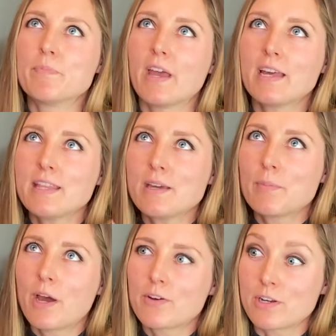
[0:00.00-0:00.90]
I think
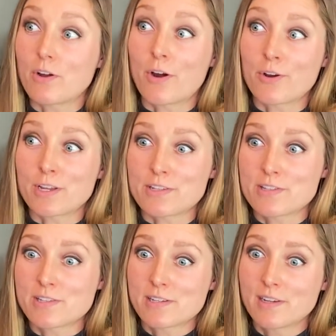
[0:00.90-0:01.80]
about an
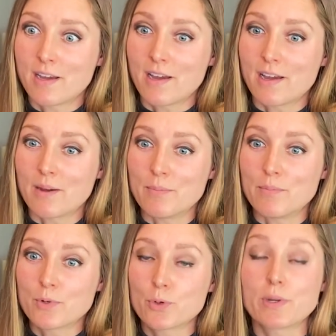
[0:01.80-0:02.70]
artist
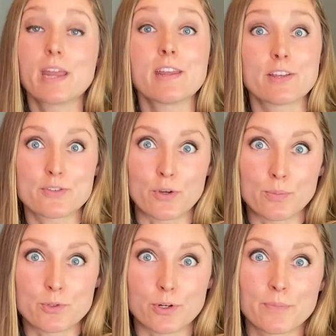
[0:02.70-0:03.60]
creating a
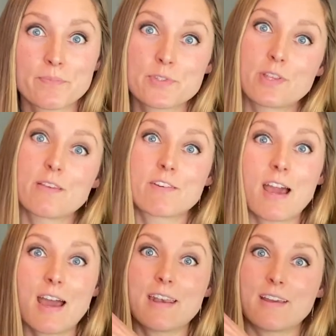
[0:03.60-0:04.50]
sculpture. So they've
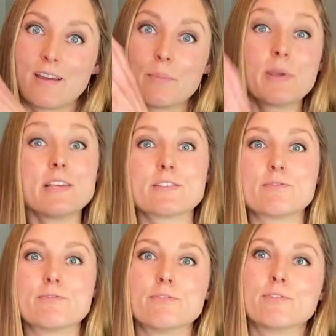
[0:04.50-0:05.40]
got a piece
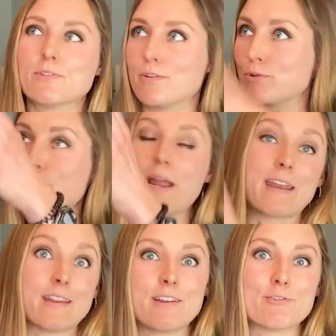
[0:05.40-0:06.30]
of
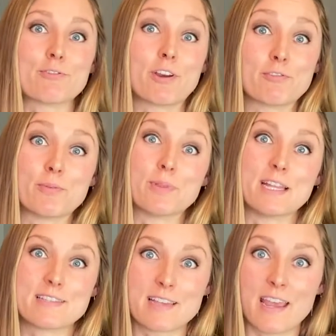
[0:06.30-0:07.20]
granite in front of them,
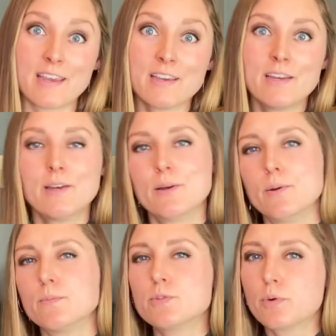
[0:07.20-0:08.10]
let's say.
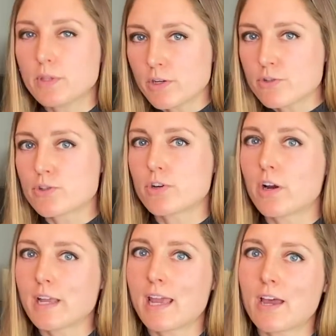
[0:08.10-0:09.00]
So when they're
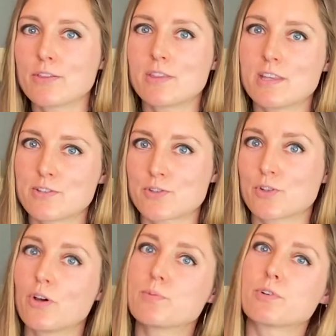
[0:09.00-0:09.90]
starting out this
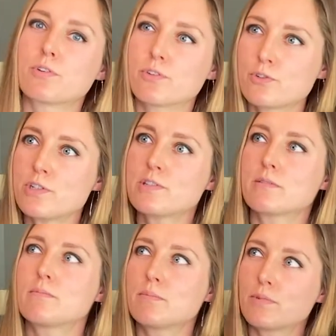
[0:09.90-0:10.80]
sculpture, they're
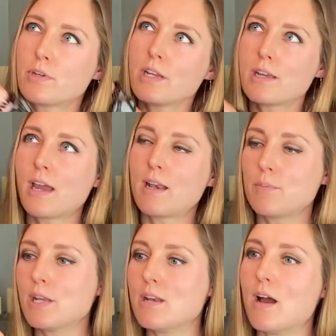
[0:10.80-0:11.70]
gonna kind
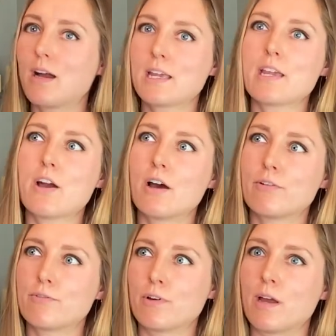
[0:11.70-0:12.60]
of be knocking
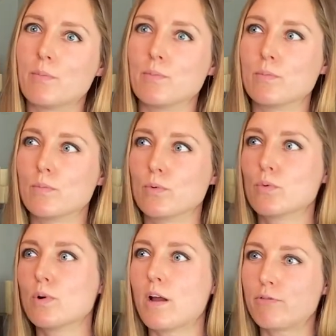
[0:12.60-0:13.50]
off
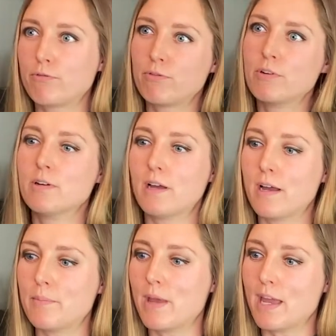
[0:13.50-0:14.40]
rough
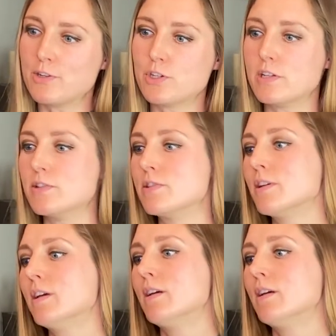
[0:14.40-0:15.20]
edges,